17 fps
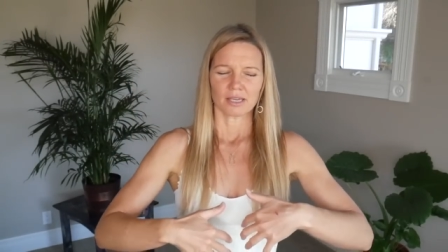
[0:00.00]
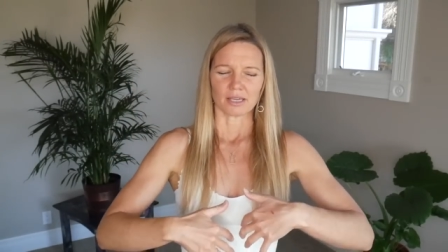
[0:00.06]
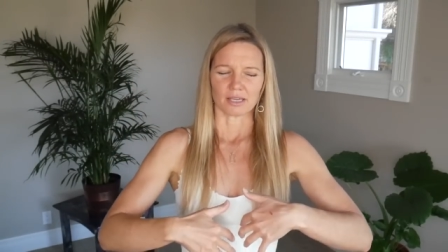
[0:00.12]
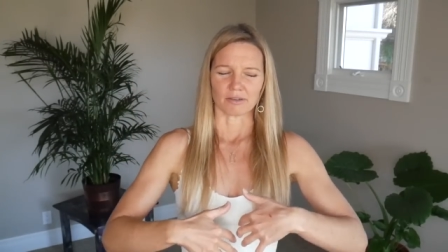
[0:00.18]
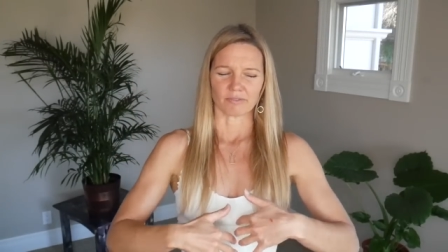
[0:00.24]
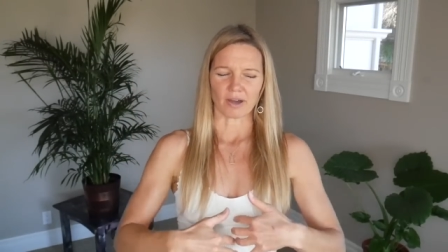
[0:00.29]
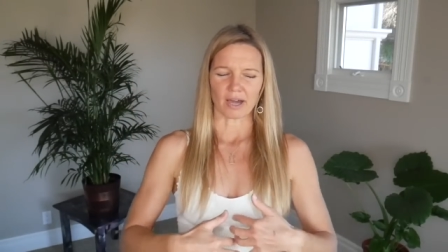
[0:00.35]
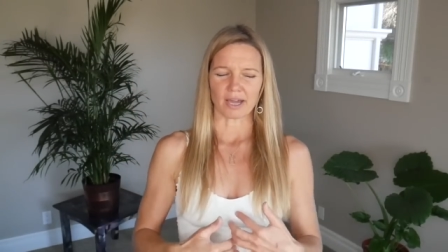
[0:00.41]

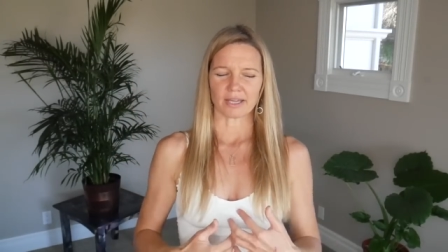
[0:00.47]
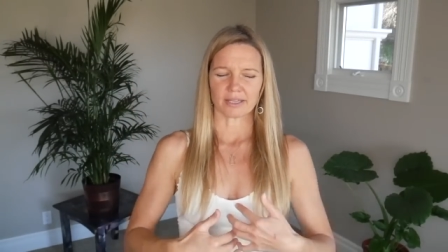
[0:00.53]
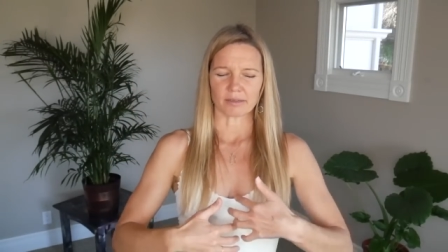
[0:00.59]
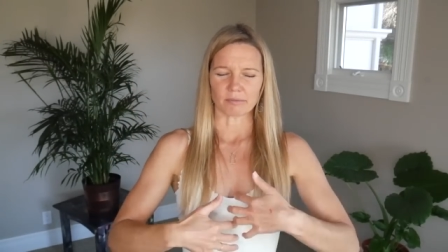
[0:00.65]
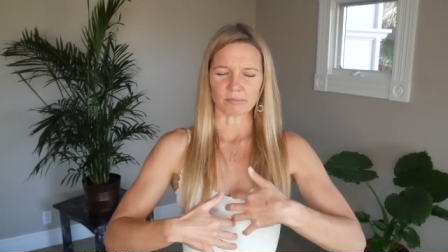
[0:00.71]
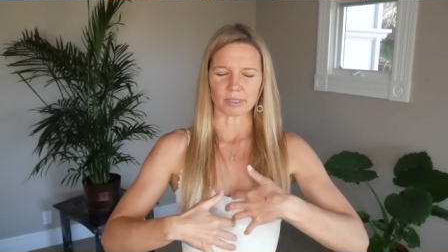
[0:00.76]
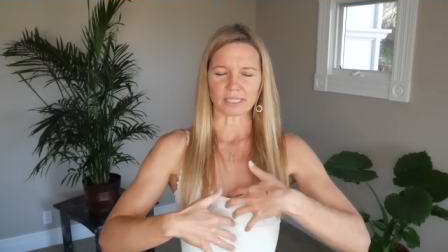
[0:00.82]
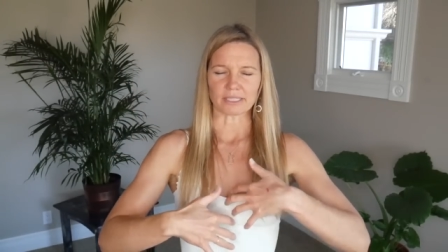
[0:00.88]
if I
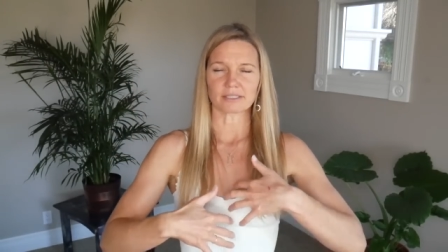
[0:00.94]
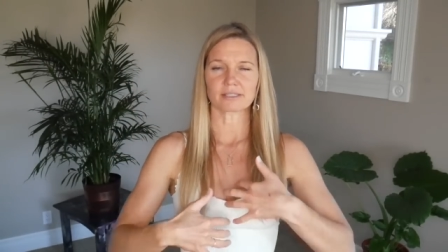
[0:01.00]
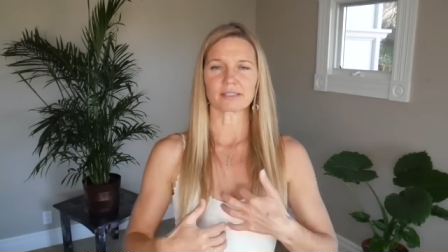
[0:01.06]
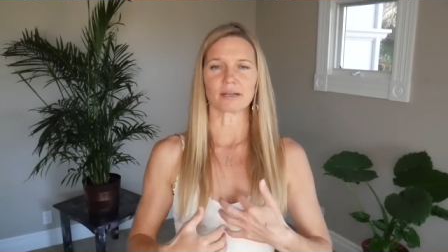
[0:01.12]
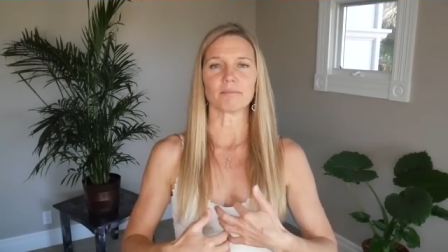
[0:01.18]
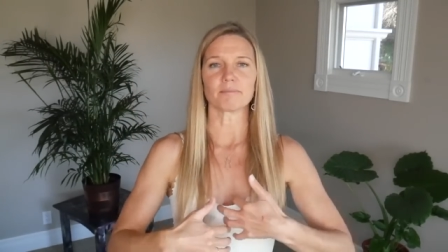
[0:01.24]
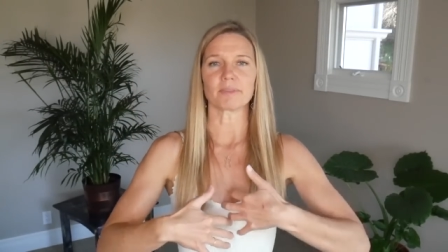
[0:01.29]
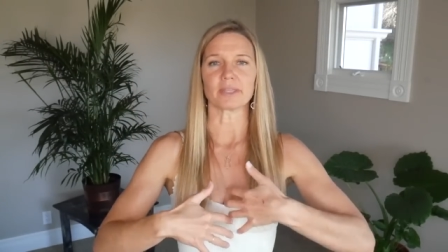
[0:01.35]
can bring
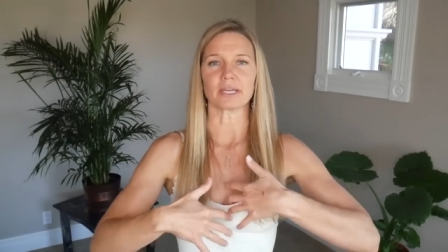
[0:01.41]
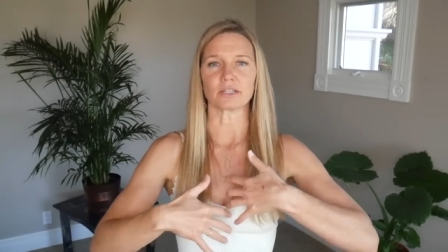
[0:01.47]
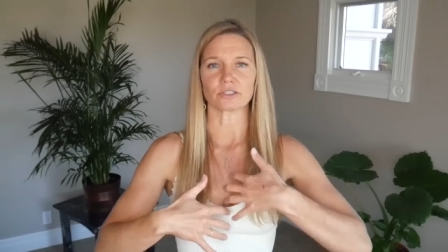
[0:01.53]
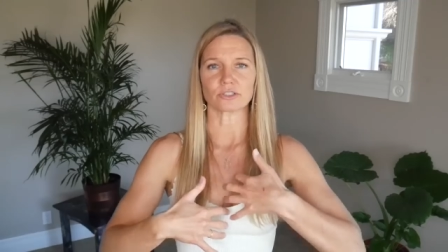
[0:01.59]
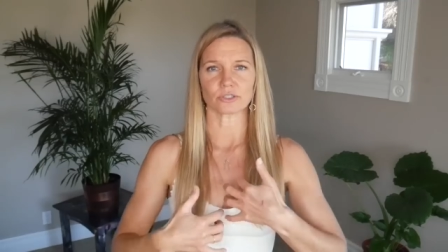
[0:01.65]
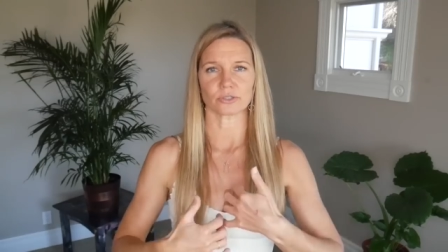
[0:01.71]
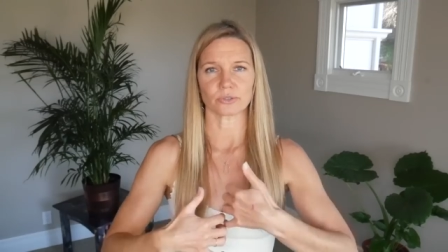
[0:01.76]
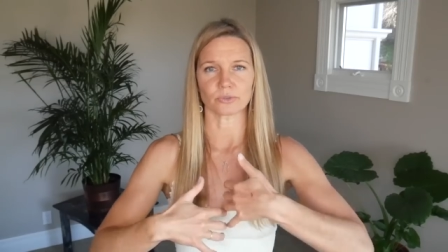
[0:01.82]

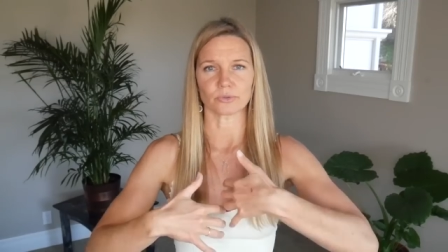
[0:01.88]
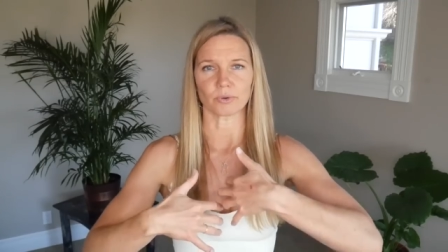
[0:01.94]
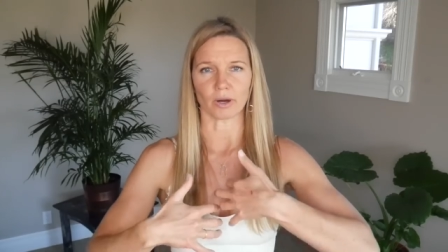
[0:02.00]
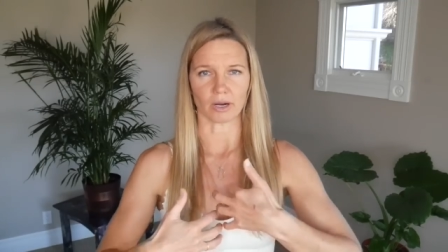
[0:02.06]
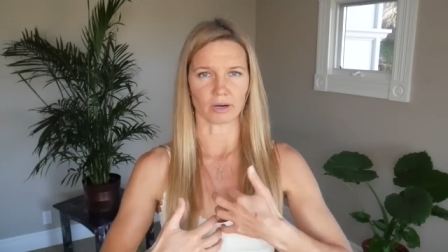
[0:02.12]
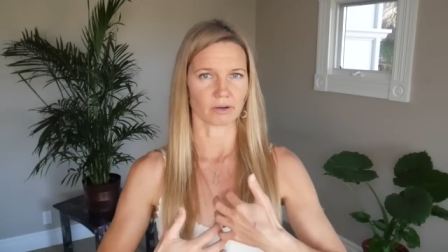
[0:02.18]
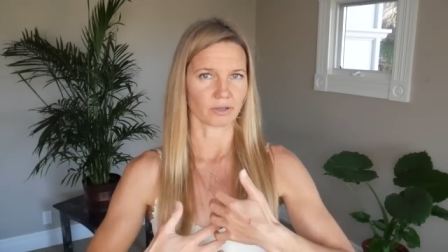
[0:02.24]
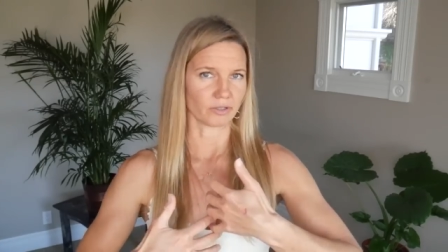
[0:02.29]
something to
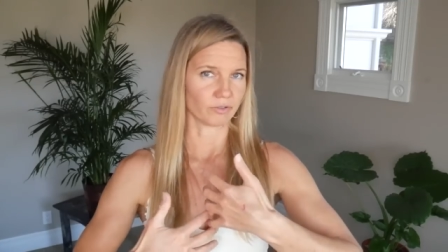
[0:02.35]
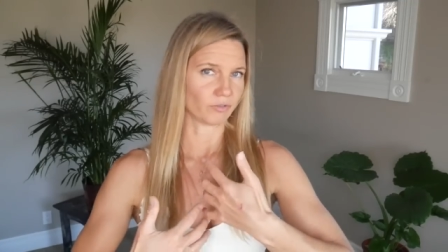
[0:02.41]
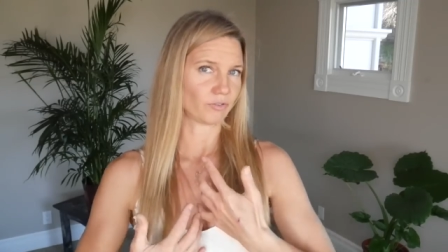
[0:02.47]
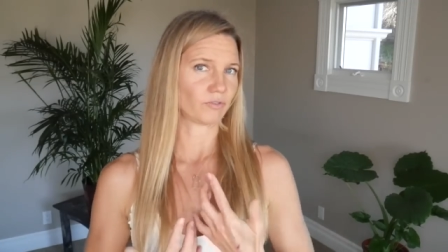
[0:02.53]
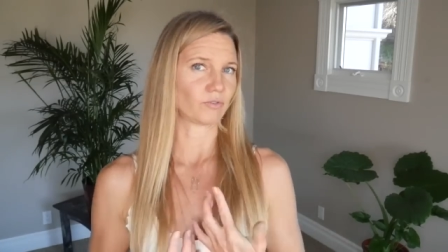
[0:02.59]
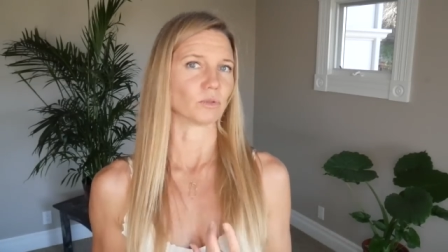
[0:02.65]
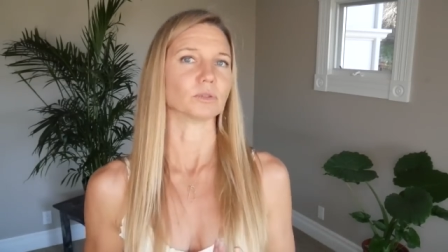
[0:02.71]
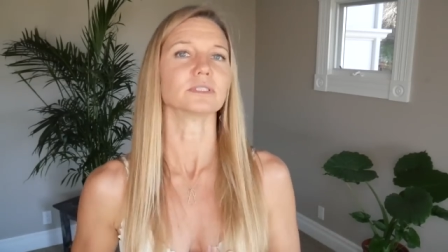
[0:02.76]
our
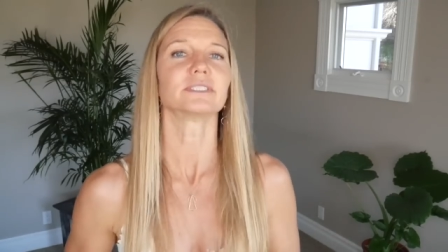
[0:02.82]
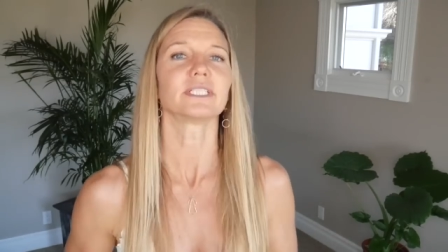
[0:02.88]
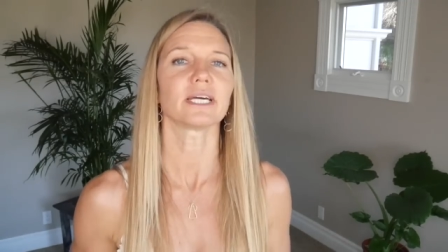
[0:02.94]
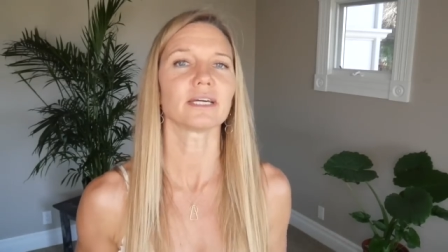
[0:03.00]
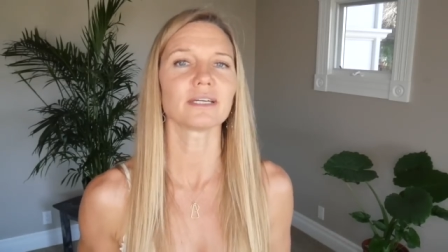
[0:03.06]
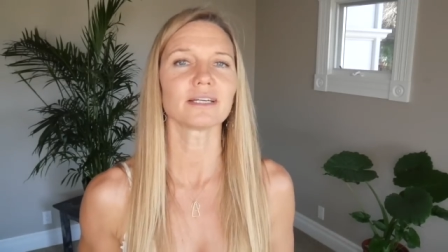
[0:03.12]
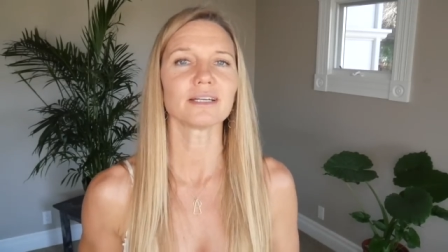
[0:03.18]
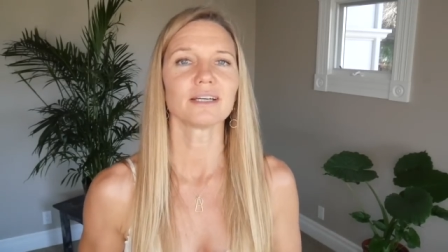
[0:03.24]

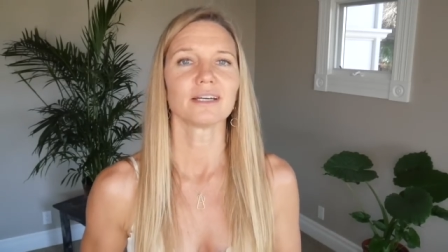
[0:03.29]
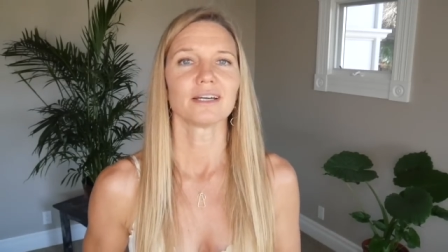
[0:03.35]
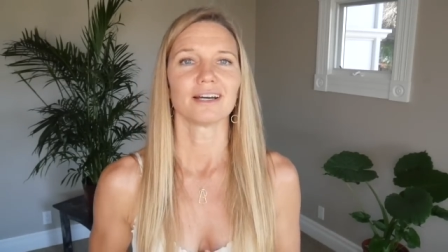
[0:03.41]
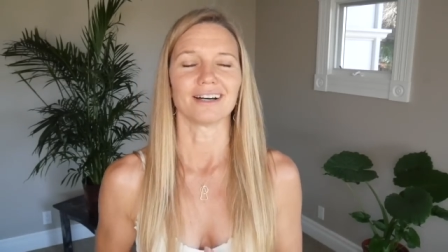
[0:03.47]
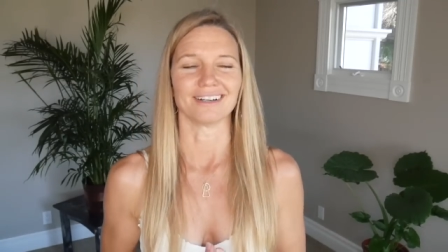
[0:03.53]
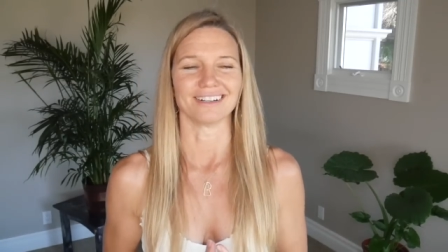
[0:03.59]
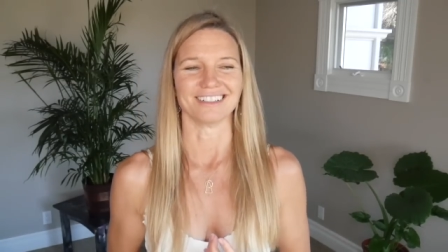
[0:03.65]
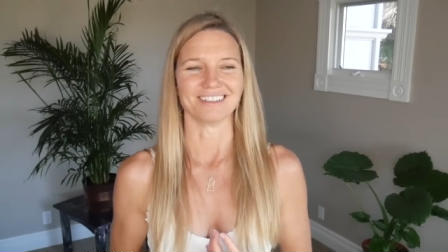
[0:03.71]
unfolding,
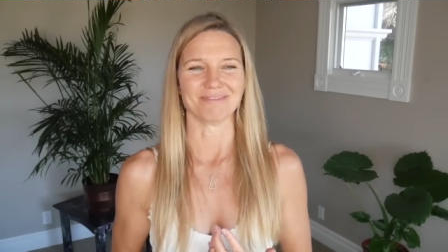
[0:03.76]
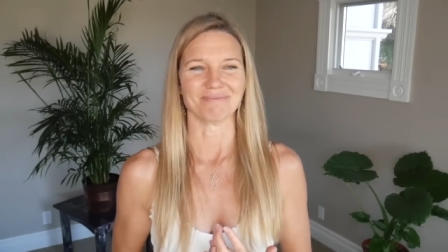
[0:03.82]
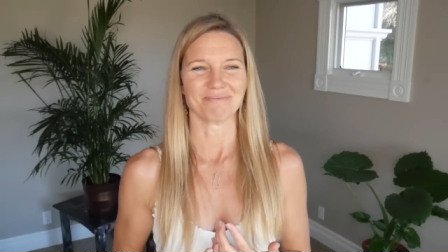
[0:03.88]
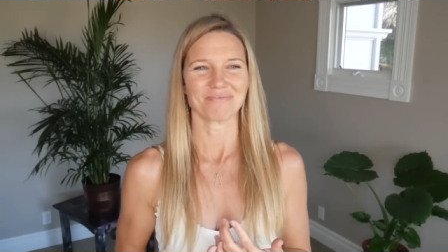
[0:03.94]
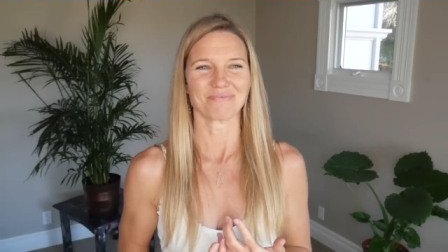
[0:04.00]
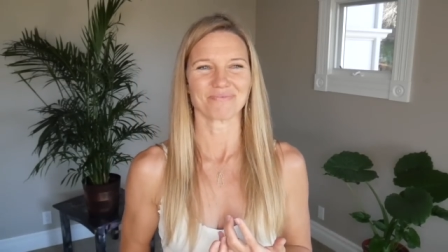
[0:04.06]
um,